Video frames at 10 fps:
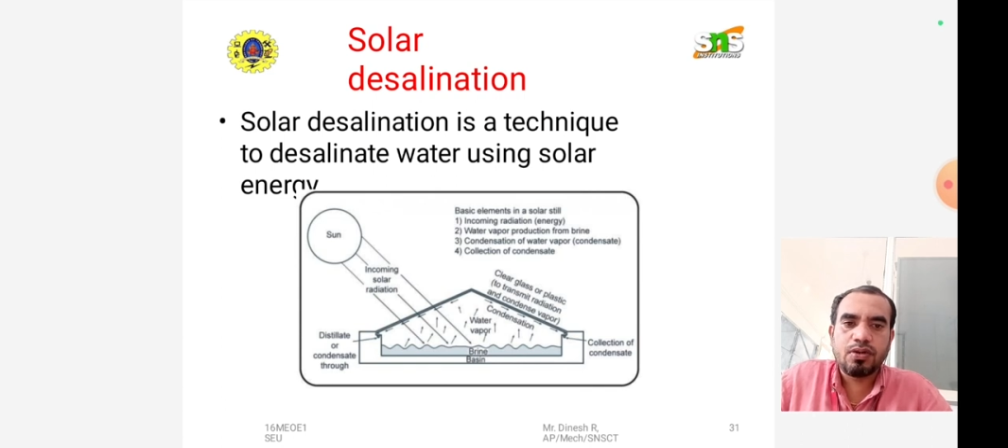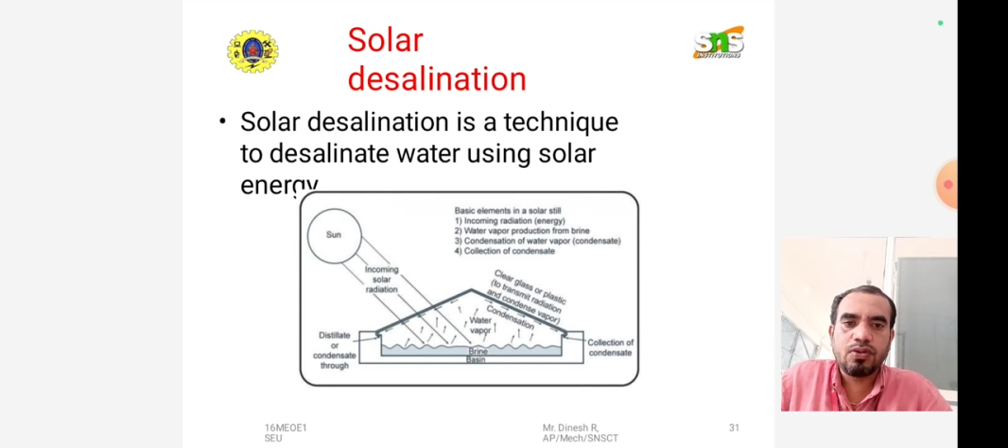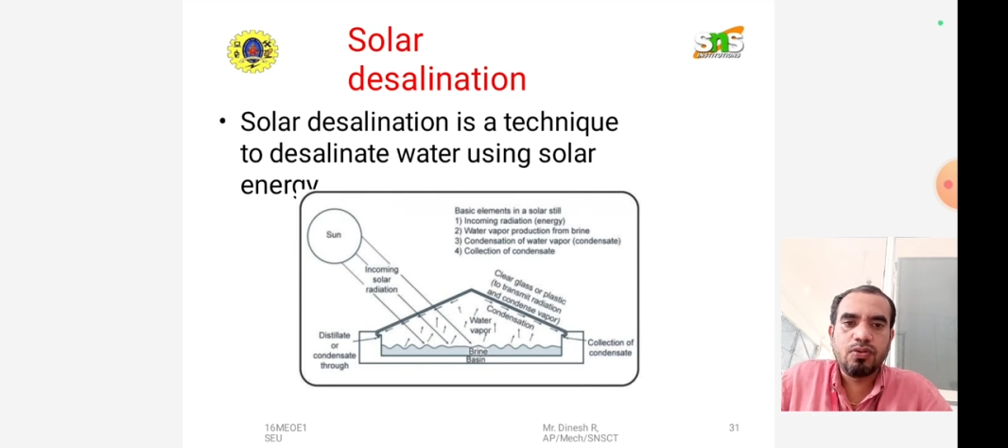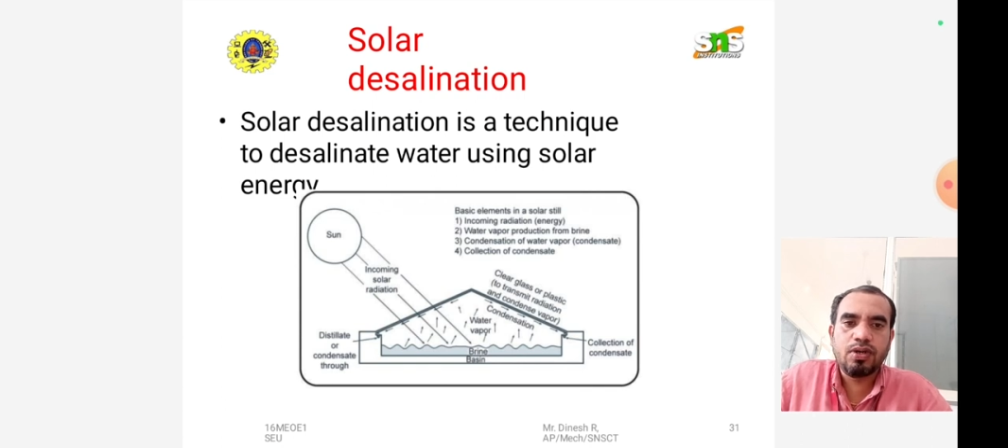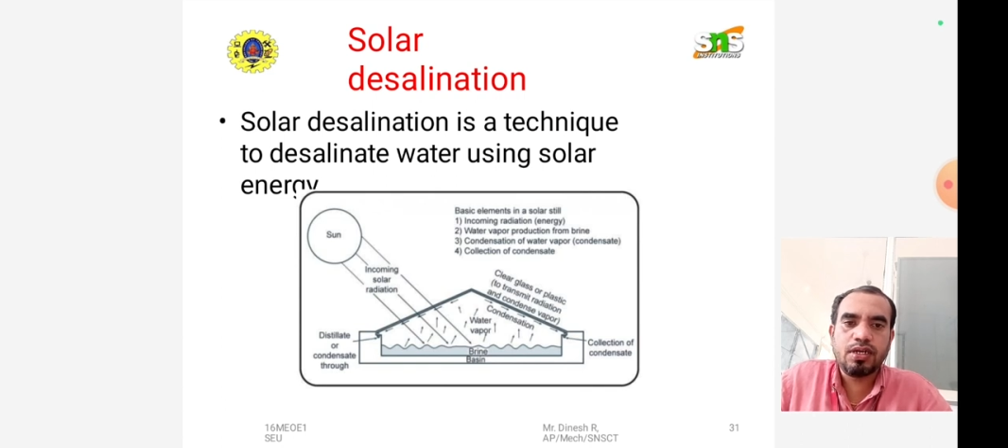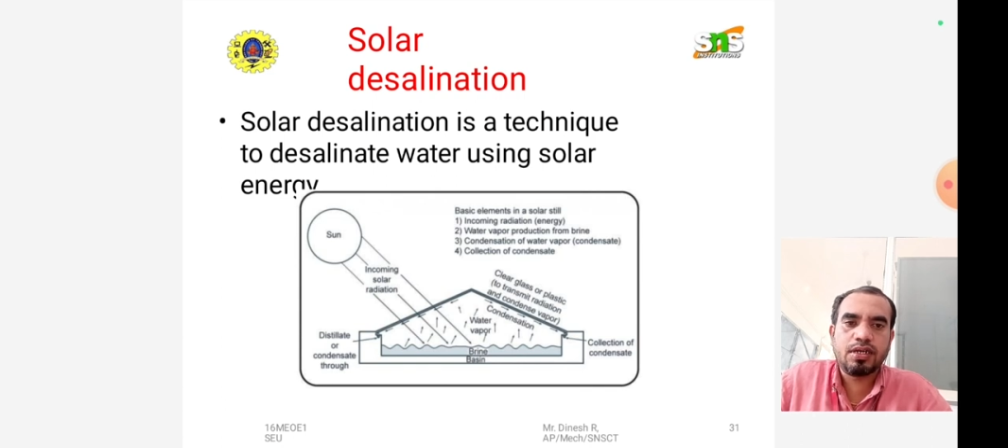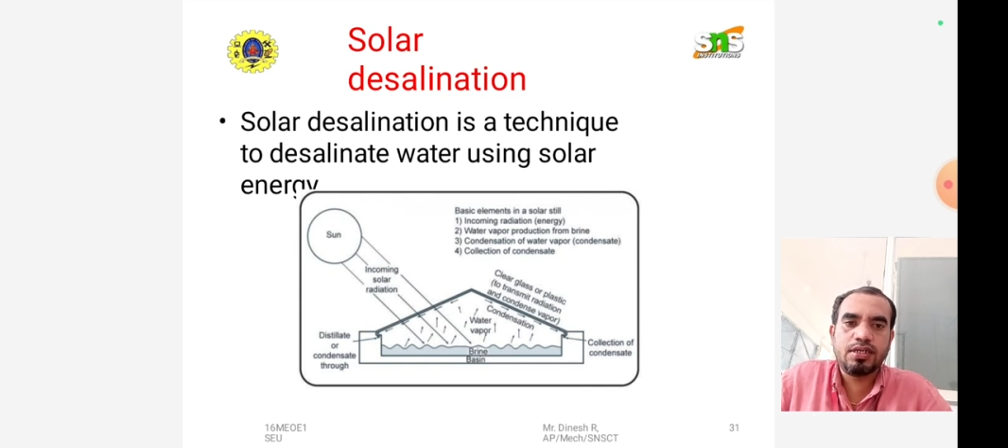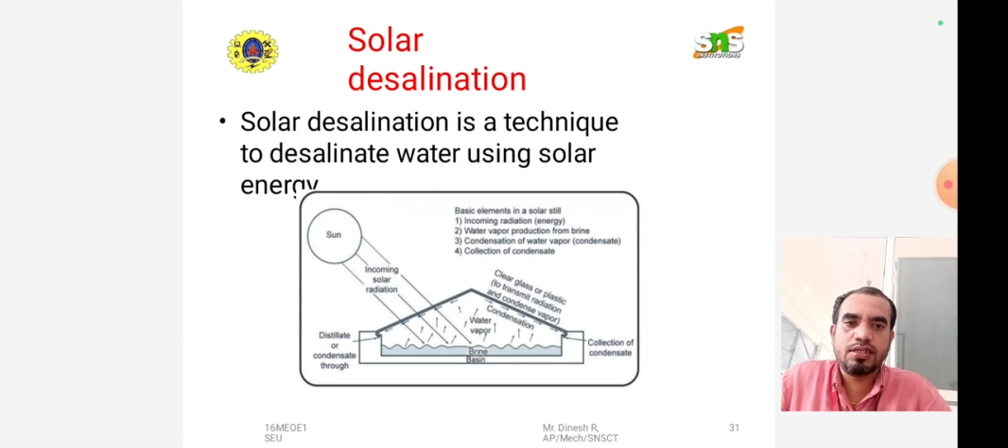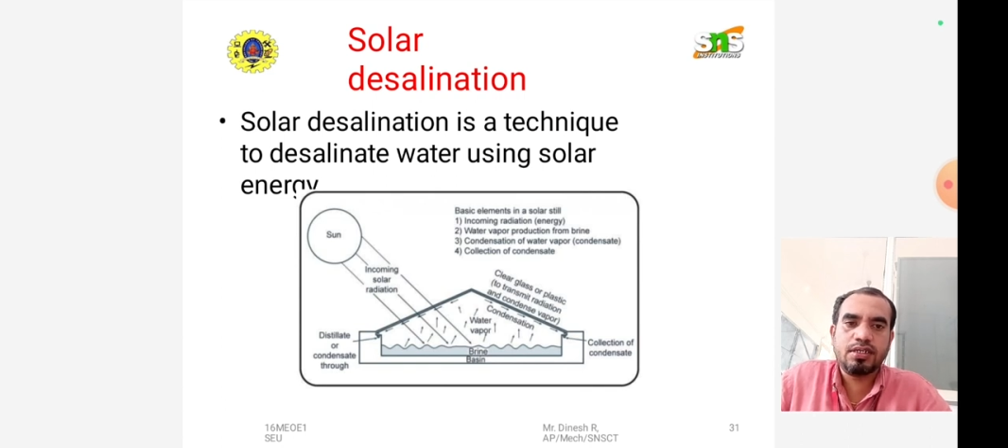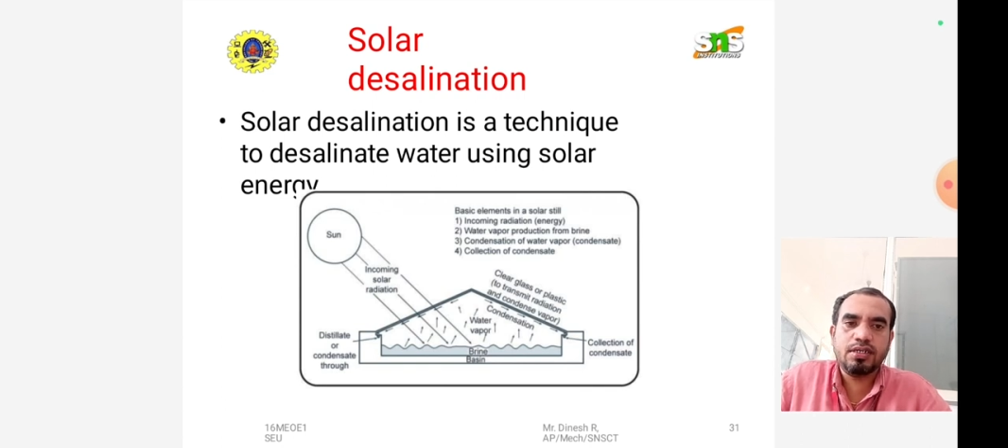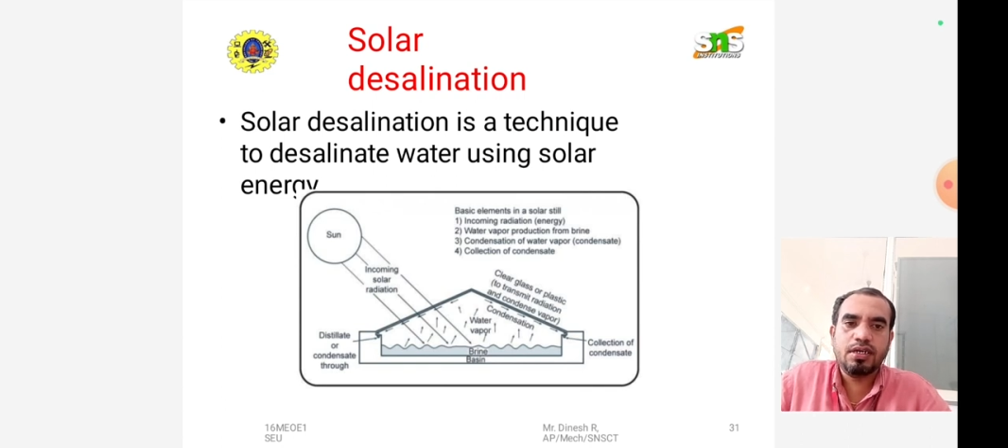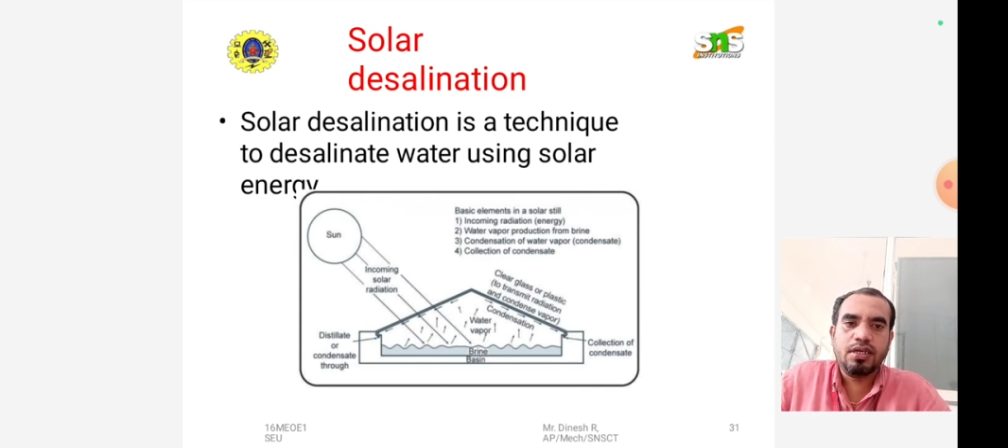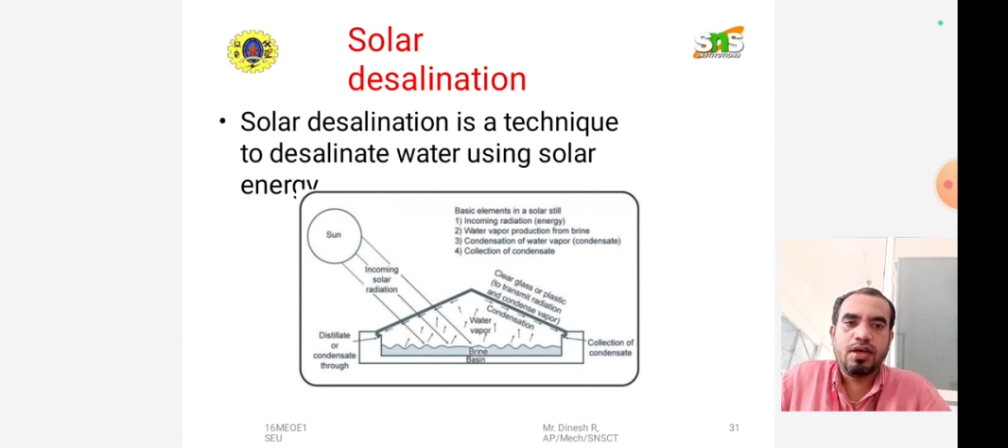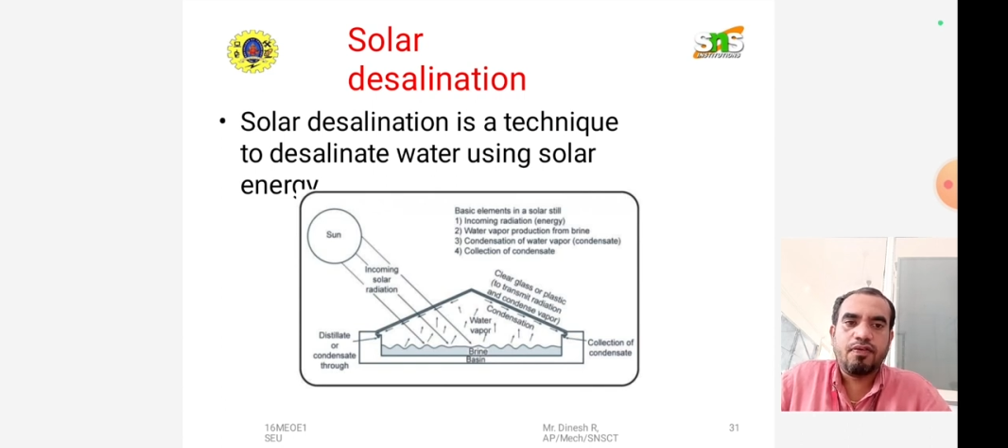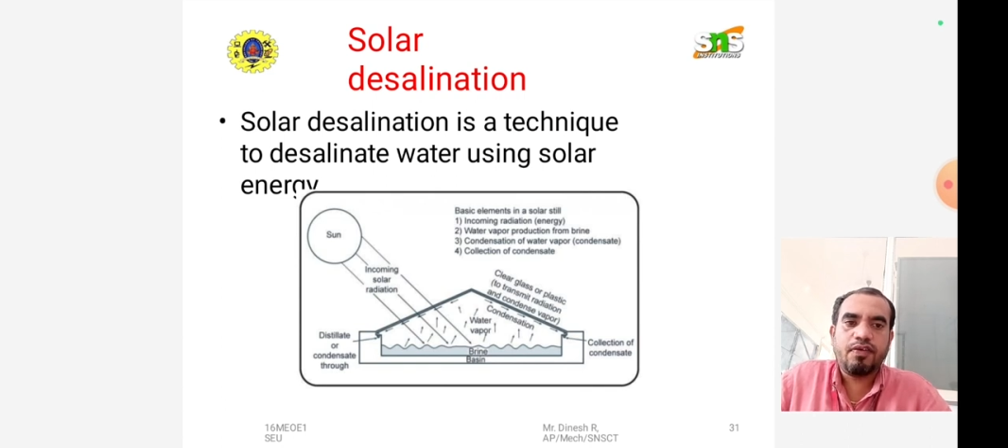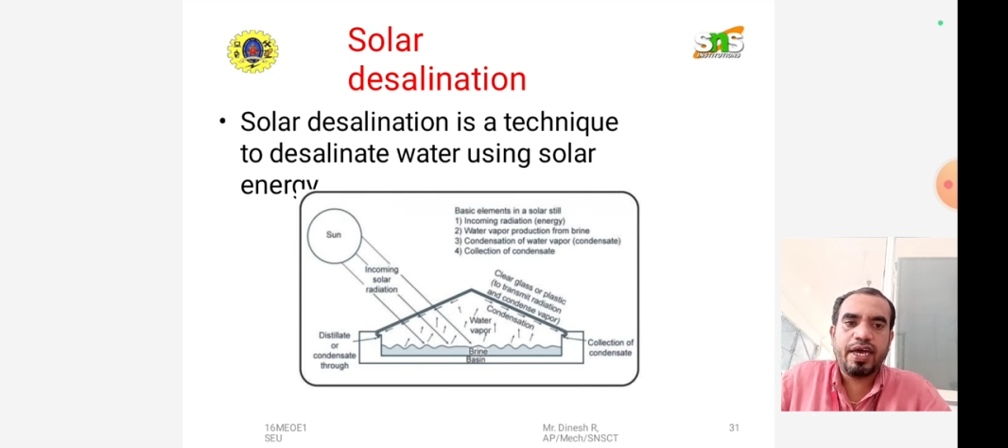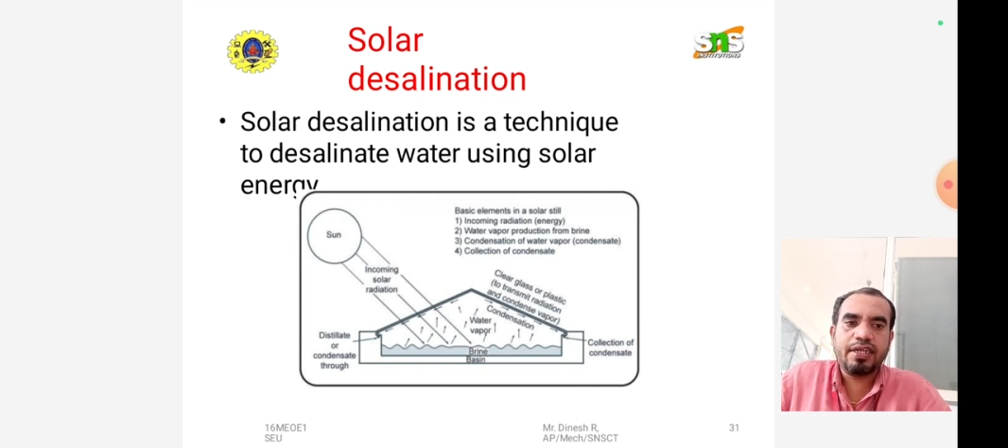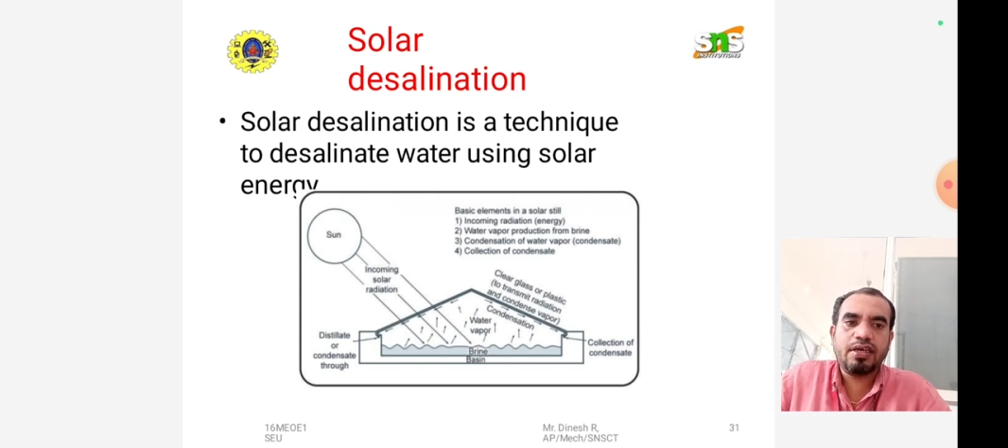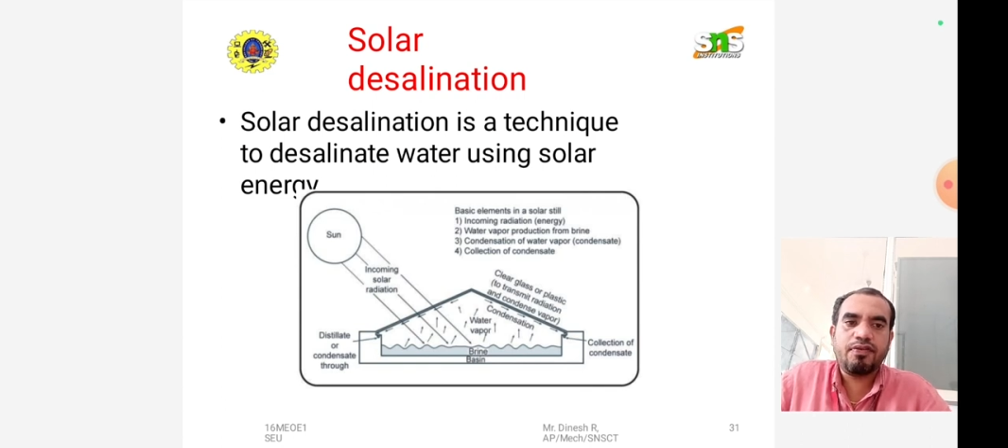cooler region, where the